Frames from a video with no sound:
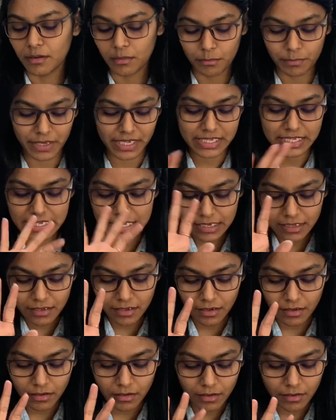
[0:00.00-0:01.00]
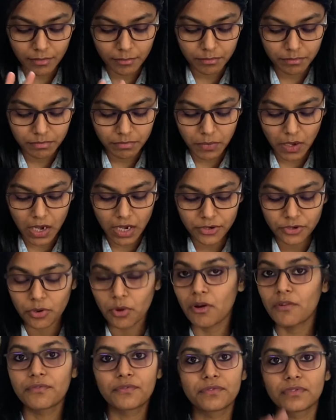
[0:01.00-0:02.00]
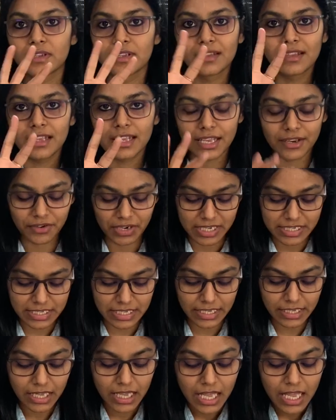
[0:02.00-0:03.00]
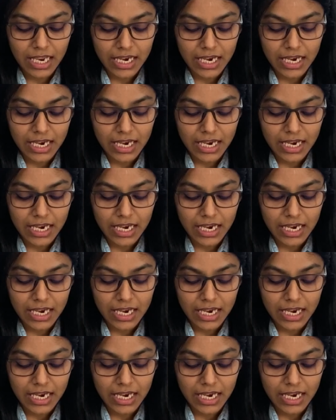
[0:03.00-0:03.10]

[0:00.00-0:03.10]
basic part of erasing.